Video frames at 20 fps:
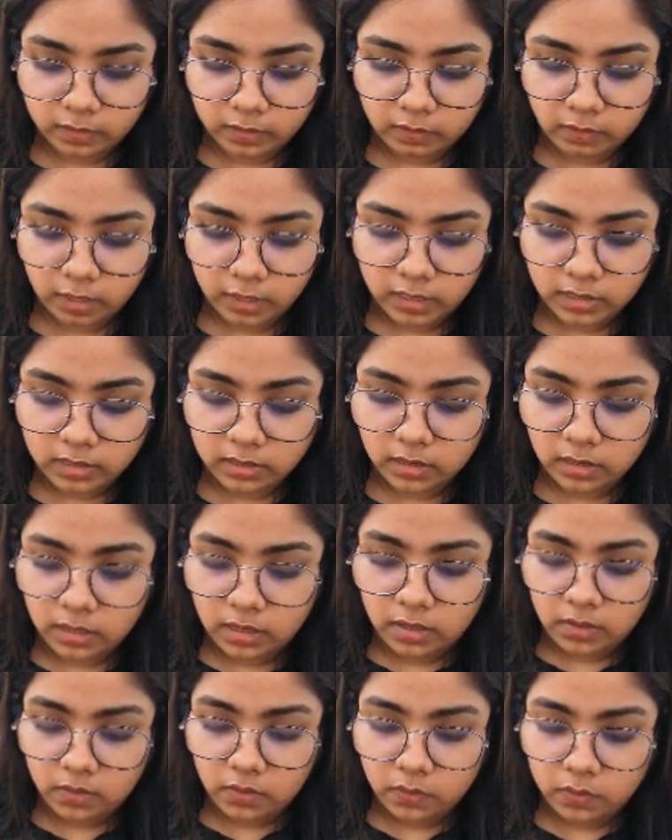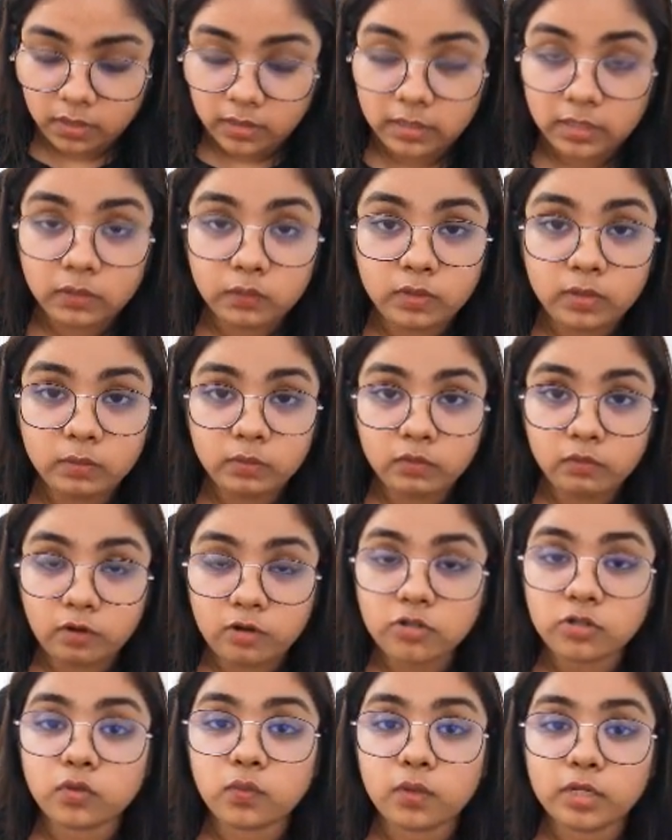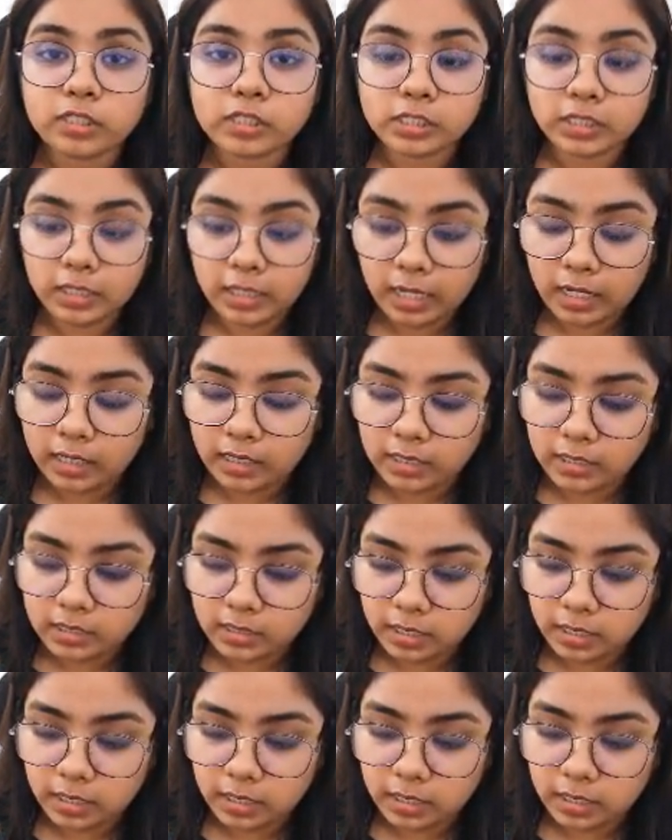right? Okay, then we'll move on to question 8.